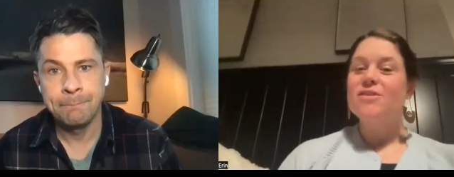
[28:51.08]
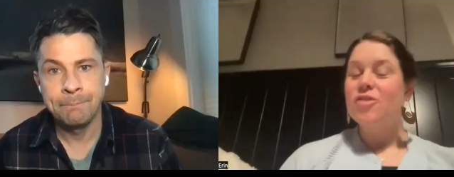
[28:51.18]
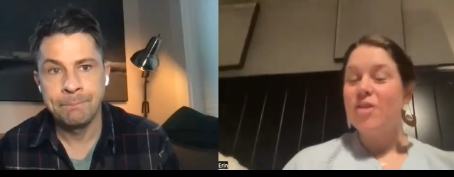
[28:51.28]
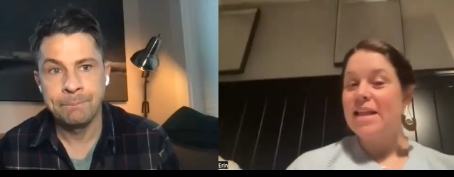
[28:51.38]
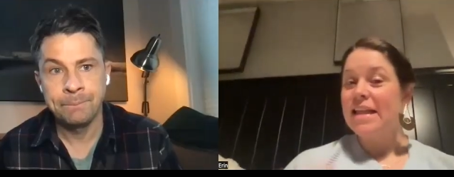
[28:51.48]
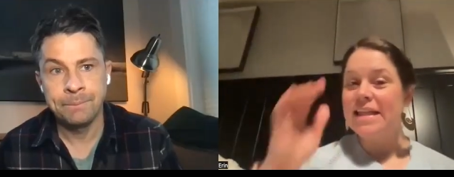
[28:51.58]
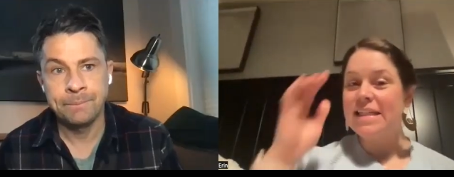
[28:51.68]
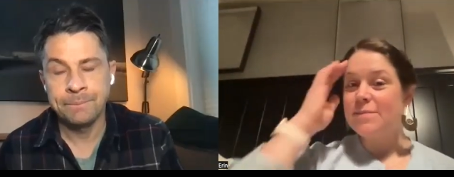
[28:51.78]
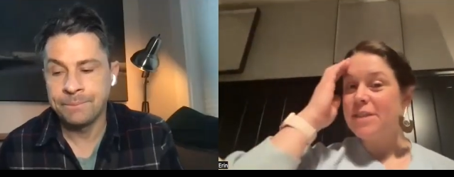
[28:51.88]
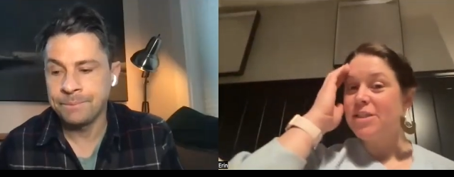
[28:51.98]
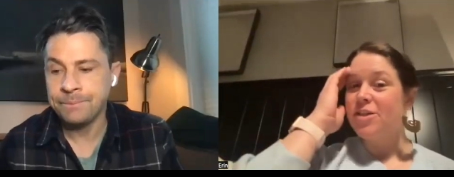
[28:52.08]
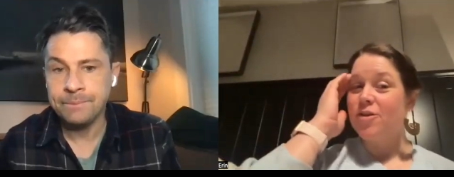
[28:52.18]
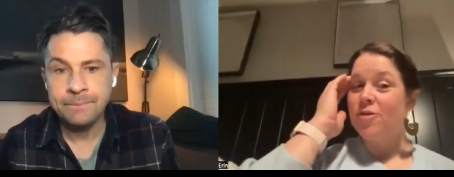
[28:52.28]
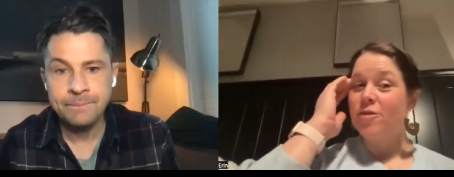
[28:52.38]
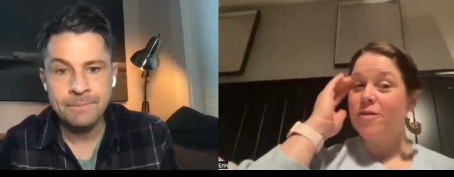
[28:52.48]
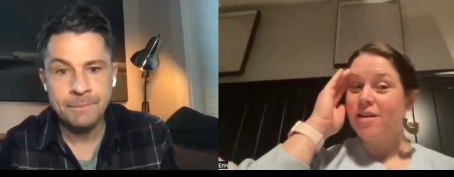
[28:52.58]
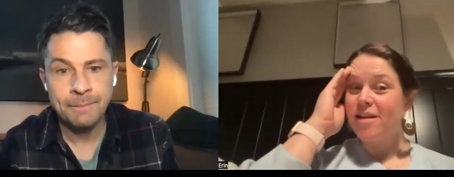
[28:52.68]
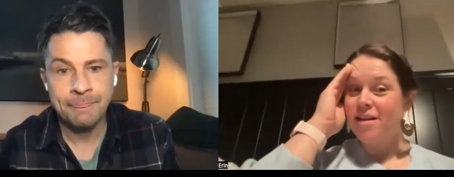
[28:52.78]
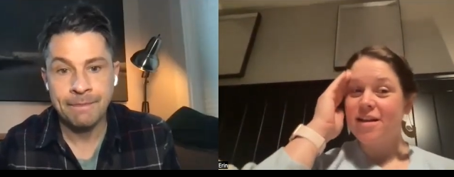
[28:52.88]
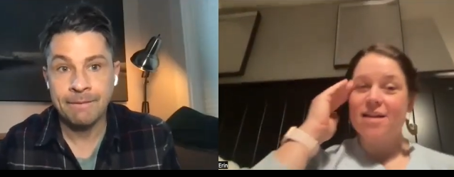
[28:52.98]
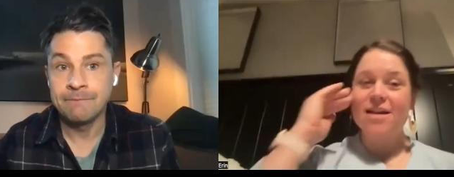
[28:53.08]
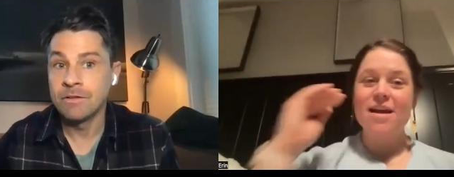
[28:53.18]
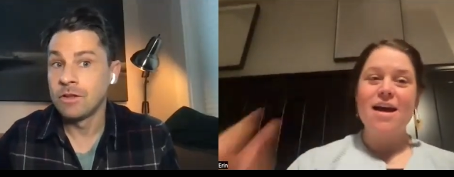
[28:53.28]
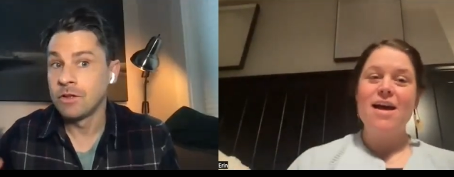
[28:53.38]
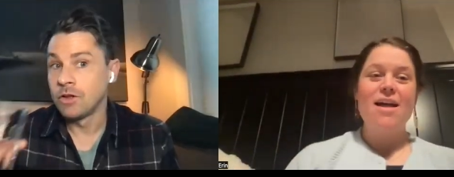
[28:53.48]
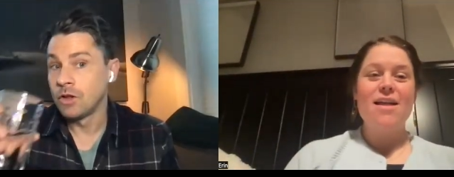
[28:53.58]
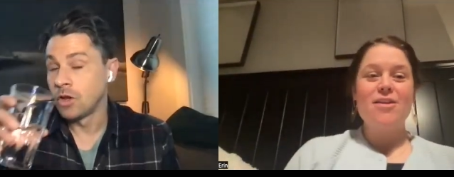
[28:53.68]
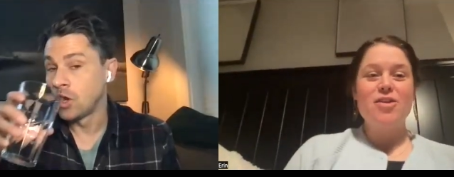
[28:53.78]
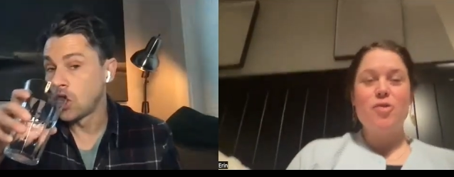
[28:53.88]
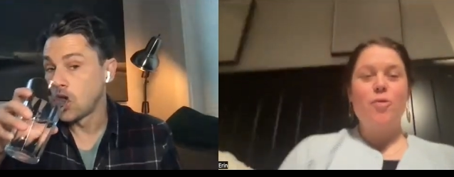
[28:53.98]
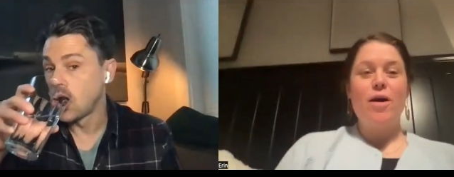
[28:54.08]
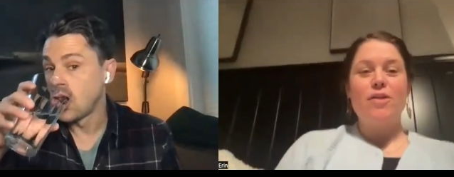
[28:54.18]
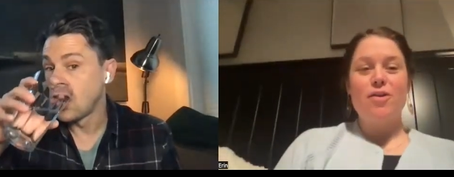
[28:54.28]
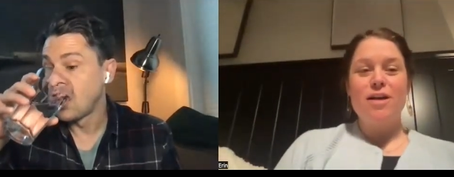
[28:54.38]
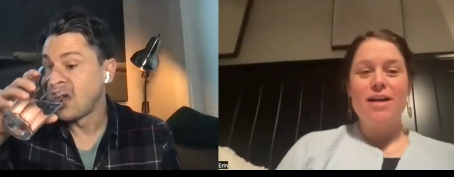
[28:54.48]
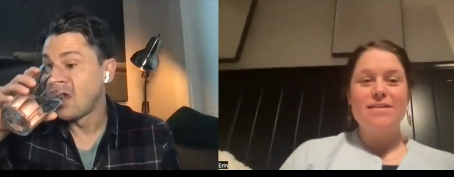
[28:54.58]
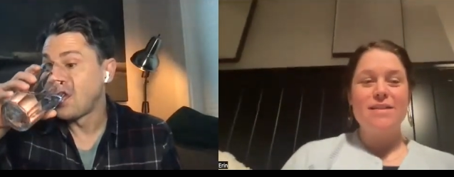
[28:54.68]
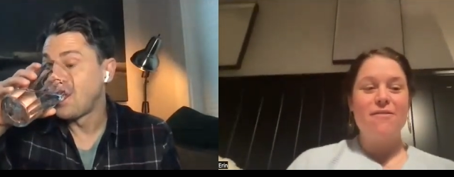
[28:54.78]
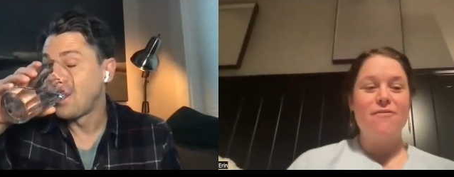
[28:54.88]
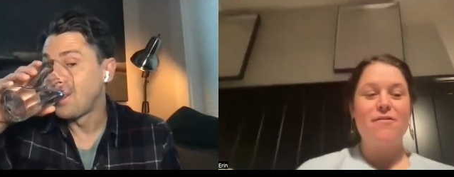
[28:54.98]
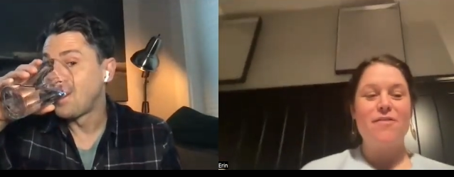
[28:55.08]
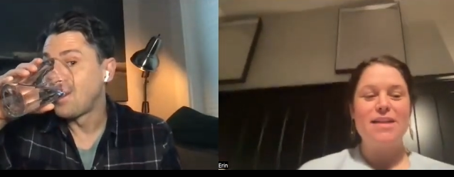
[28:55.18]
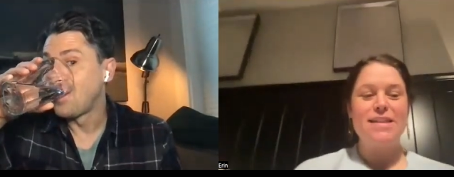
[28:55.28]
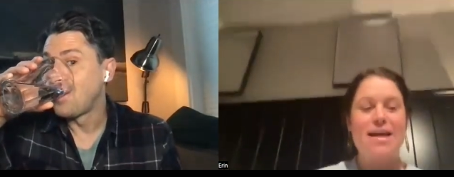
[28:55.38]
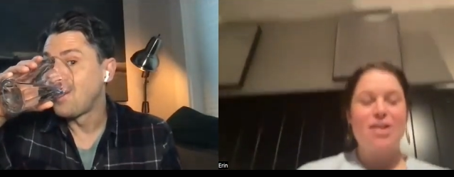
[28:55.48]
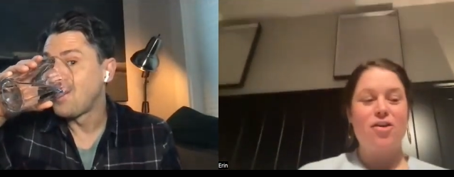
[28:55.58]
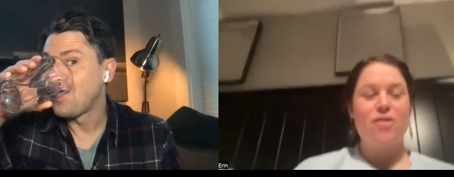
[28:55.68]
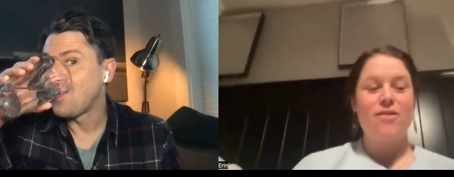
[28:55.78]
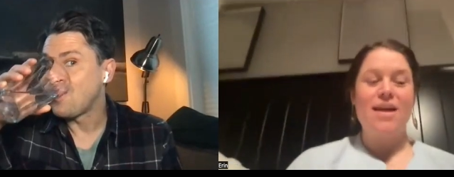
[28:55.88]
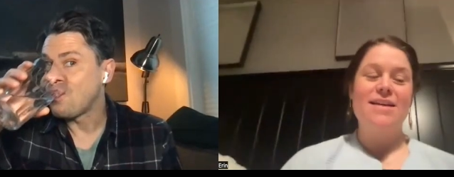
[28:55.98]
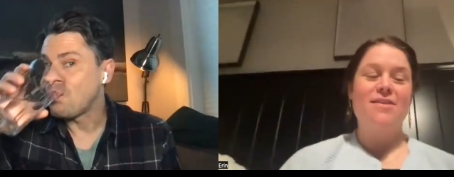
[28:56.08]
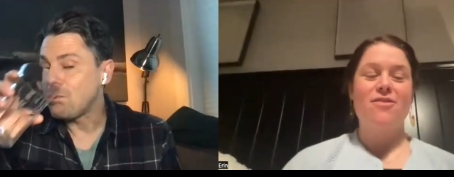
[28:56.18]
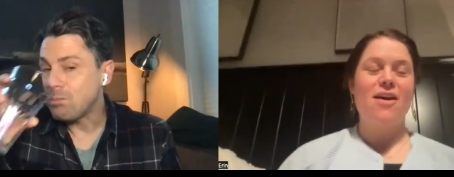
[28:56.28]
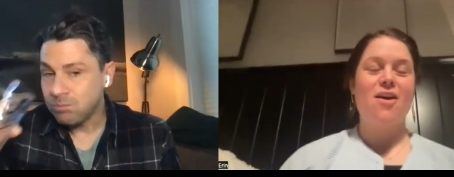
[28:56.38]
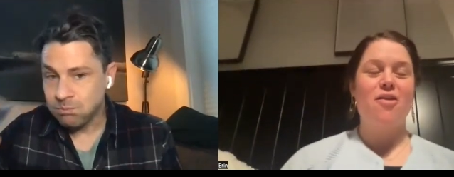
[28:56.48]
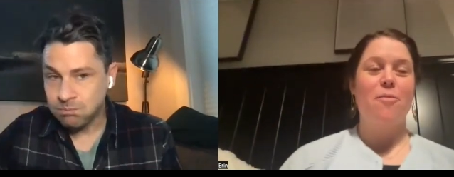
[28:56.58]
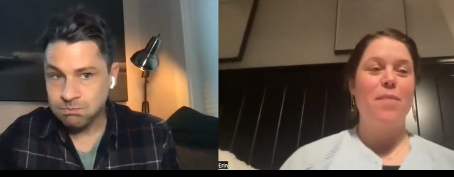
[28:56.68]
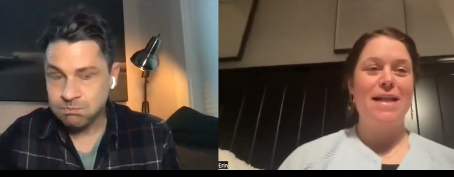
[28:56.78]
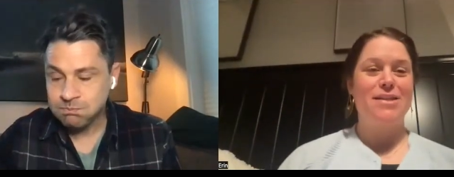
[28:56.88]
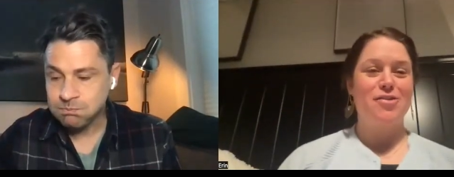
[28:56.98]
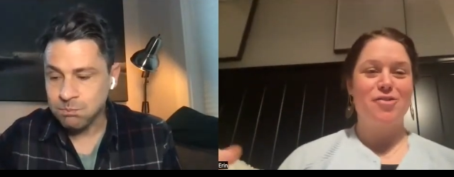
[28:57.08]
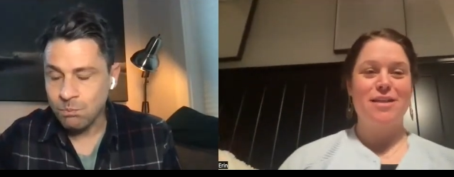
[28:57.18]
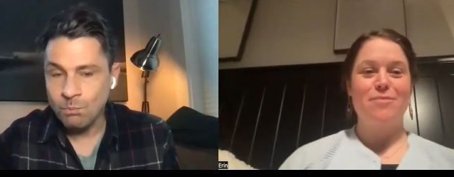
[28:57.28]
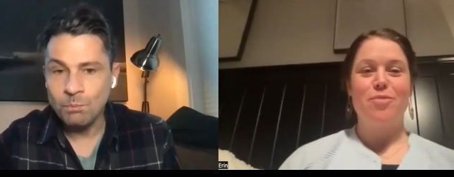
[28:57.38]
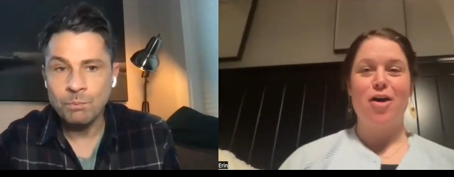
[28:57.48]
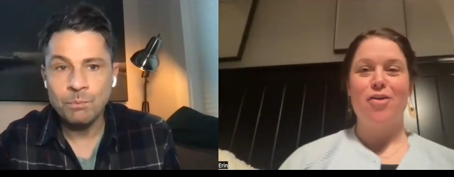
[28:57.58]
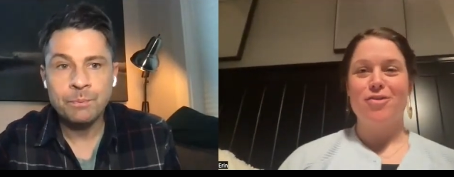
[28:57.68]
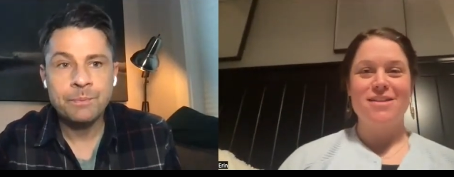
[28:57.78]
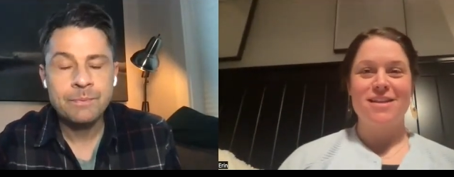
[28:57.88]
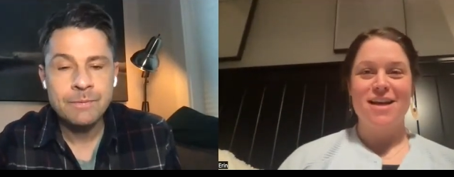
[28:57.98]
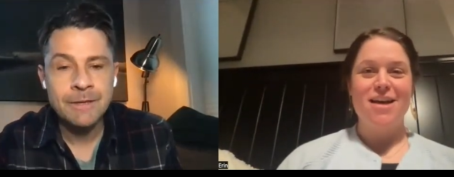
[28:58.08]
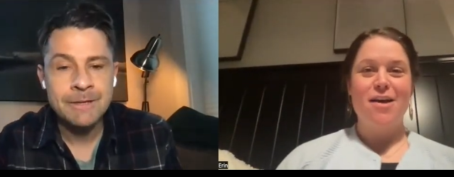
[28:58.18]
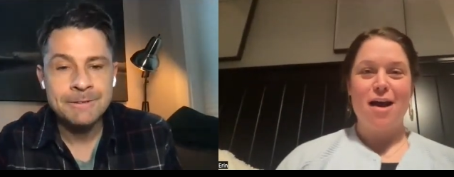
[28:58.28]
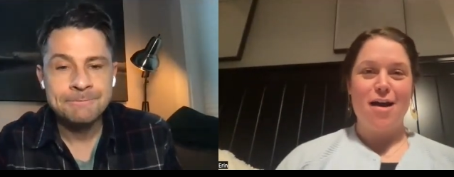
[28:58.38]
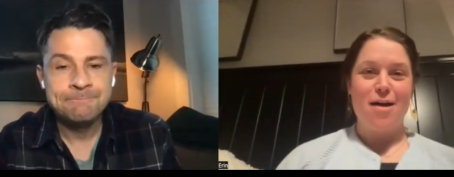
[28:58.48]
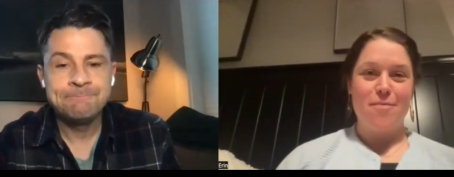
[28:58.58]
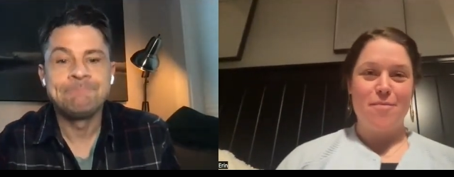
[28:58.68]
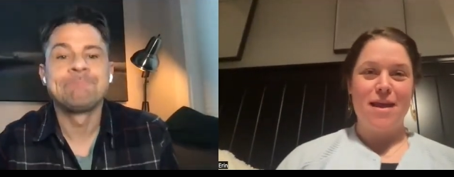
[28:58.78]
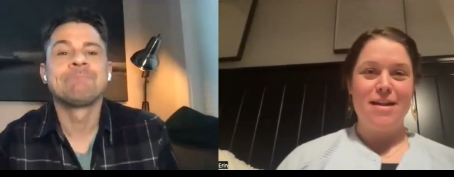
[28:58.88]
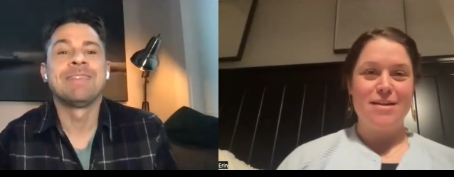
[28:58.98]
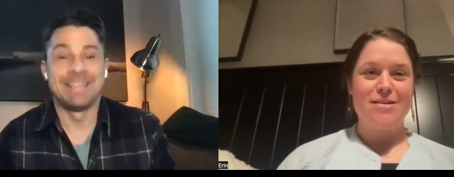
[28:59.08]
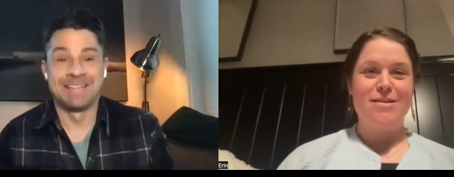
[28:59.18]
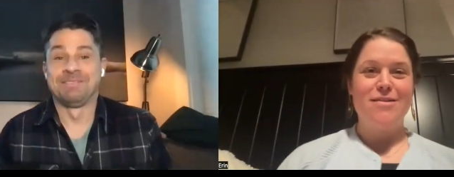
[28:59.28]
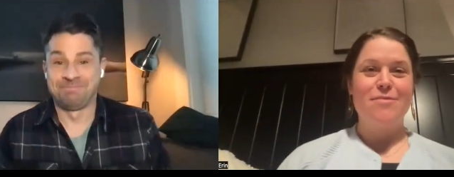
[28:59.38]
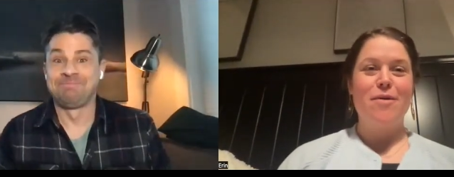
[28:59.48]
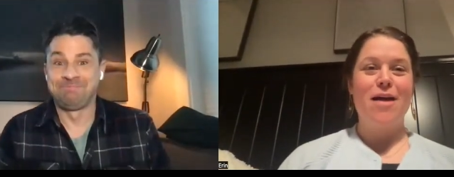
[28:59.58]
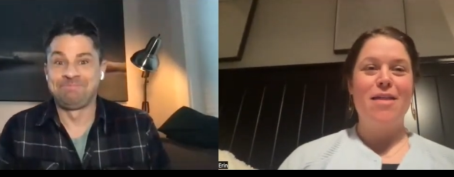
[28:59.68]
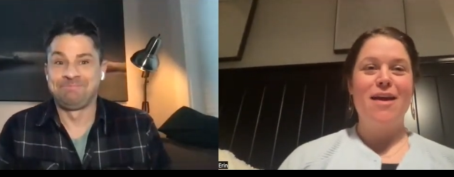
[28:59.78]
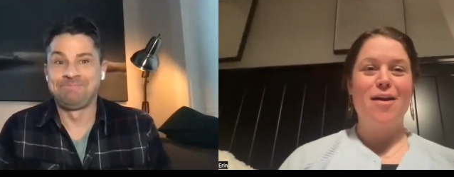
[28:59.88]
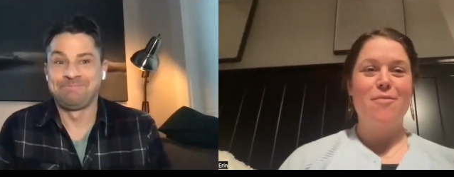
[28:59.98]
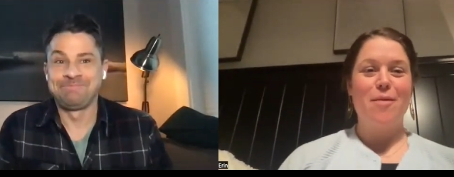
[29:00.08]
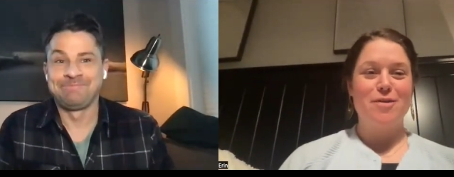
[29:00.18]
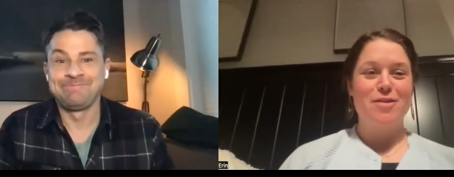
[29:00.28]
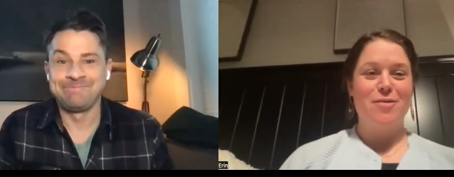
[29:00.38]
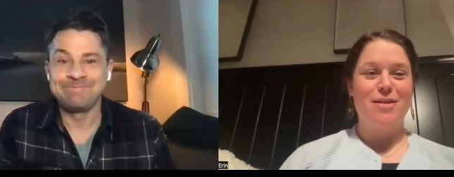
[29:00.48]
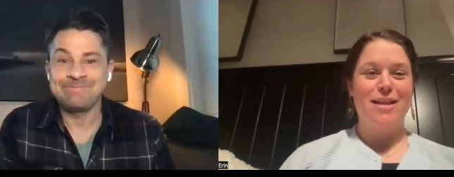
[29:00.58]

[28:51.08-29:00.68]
Speaker 1: sorry, that leads me to to wonder. It's it, it feels like you, they they call them pantsers and plotters, um, and I think our members know